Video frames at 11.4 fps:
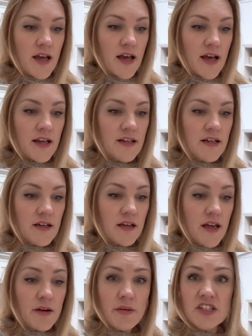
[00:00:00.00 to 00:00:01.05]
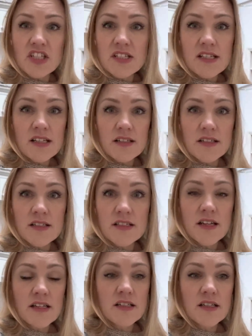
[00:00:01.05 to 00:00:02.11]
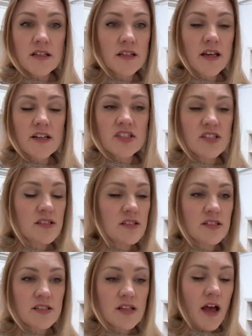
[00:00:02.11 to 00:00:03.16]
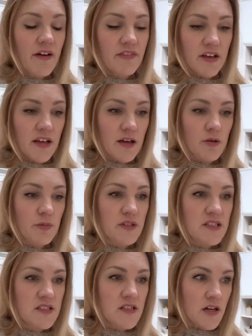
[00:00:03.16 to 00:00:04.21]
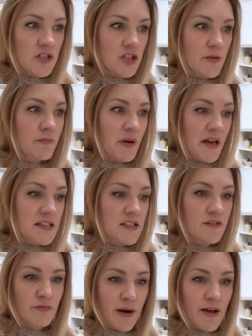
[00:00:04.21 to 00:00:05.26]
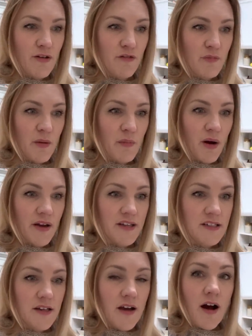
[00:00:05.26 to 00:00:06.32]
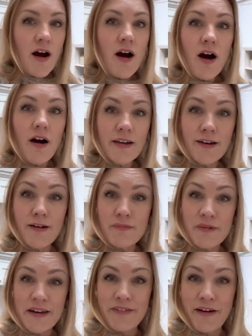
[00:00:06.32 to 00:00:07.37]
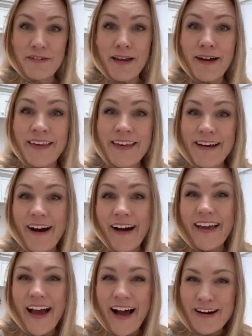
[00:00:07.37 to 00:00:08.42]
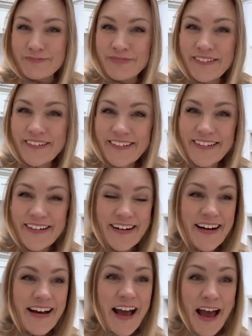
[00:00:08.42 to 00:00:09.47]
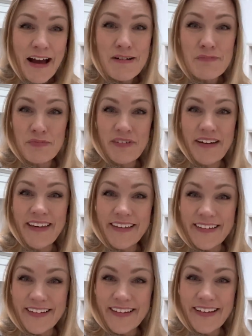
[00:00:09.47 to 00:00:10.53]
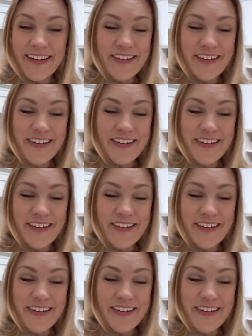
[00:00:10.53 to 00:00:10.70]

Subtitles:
And anyway, she said, yeah, just have it. It will be such a massive weight off my mind. I can't believe how lucky I am. How brilliant.